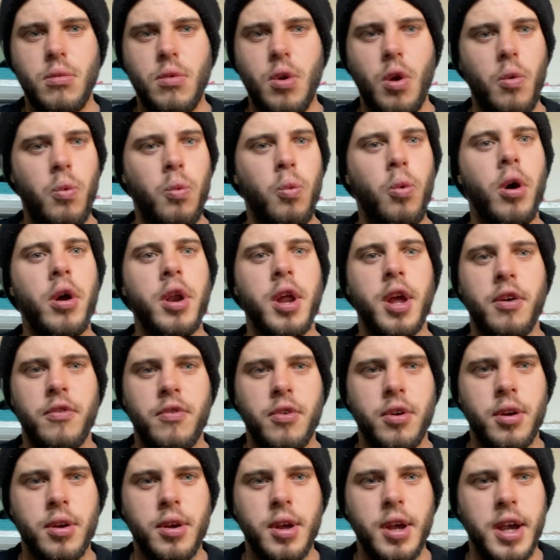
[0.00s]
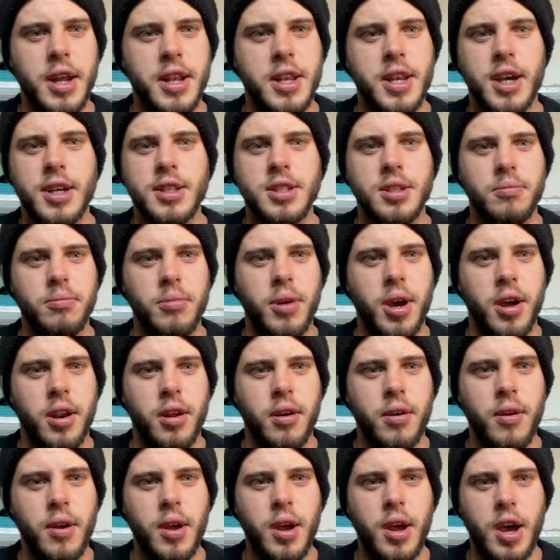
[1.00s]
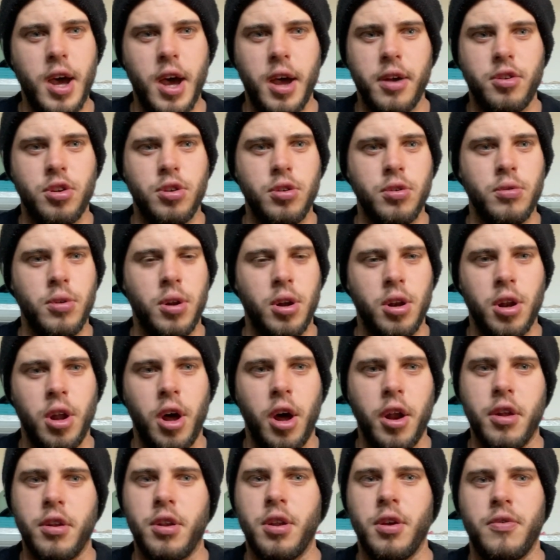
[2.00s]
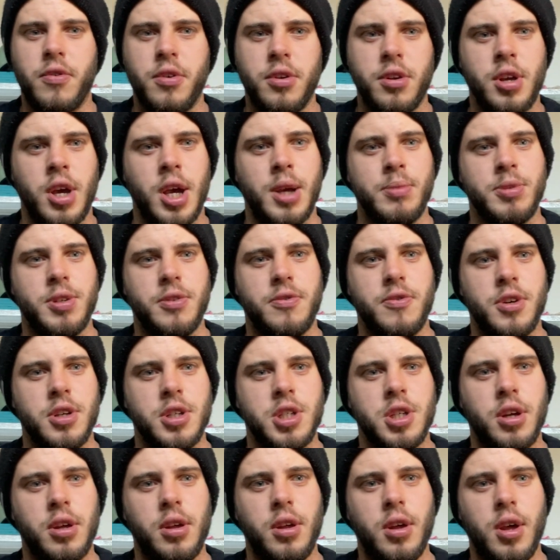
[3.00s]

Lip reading: whatever. It doesn't matter. I do a lot of different types of fishing,